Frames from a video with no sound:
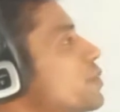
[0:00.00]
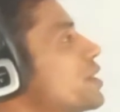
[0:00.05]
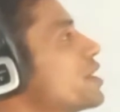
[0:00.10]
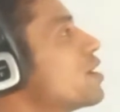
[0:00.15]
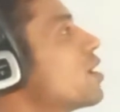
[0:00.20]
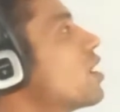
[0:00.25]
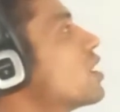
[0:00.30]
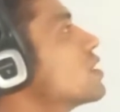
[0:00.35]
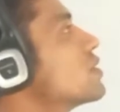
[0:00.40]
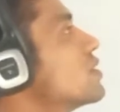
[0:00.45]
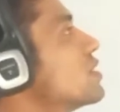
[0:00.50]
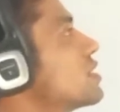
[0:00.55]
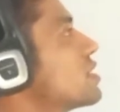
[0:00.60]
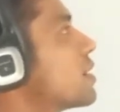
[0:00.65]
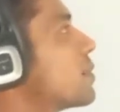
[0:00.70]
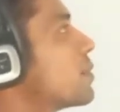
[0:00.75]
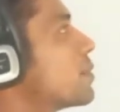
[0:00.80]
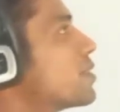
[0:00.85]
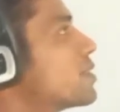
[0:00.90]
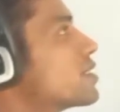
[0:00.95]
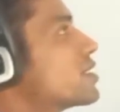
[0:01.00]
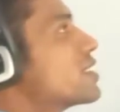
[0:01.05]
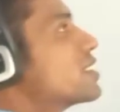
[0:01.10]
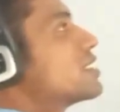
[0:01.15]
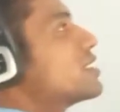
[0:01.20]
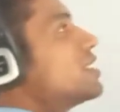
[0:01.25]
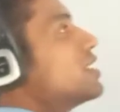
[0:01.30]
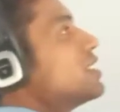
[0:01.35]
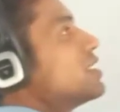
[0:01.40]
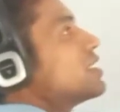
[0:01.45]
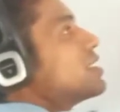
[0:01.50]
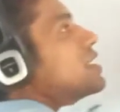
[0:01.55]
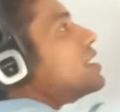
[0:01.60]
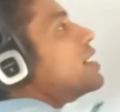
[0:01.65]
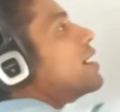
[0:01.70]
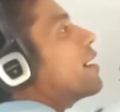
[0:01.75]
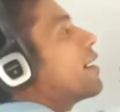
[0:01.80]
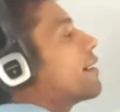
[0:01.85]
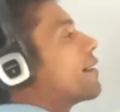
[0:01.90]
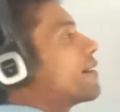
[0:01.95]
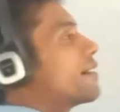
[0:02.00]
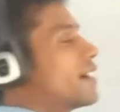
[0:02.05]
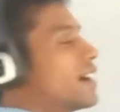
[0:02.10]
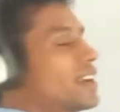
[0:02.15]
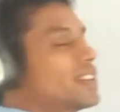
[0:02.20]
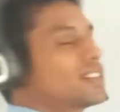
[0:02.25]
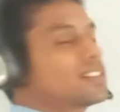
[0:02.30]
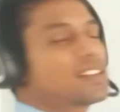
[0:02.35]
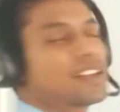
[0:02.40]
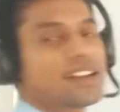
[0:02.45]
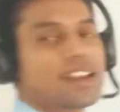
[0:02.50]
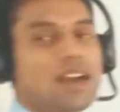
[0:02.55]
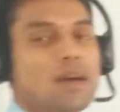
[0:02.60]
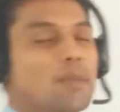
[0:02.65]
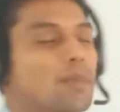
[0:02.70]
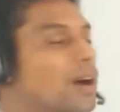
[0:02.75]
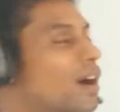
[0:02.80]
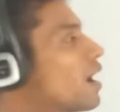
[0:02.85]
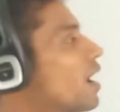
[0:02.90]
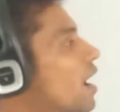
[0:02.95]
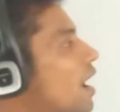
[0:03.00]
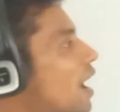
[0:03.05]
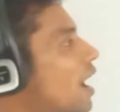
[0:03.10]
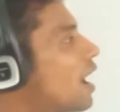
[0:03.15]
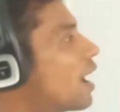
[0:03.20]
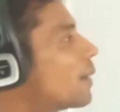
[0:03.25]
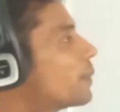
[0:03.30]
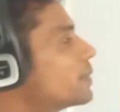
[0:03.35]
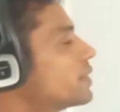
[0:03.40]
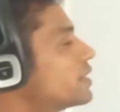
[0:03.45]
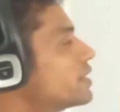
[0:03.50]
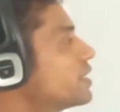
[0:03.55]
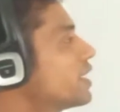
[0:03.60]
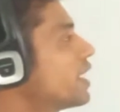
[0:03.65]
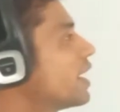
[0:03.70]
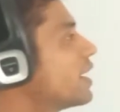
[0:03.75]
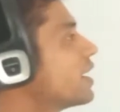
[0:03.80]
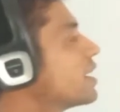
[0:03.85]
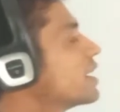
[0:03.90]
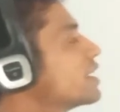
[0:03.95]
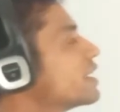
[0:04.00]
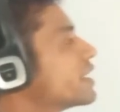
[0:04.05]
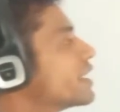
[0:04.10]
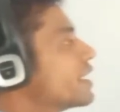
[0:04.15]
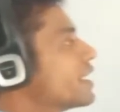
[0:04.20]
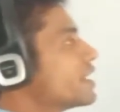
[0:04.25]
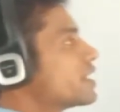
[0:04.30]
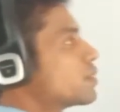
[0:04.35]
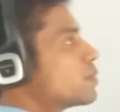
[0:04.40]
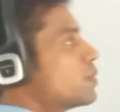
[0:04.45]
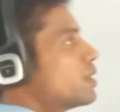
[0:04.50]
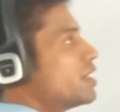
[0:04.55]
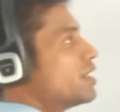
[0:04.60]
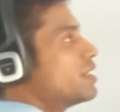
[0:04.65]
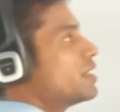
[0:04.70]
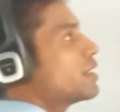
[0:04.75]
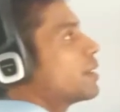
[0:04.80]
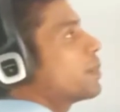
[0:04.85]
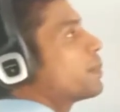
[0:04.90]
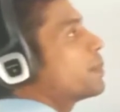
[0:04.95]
because we suppose this is rational number. After that, it means the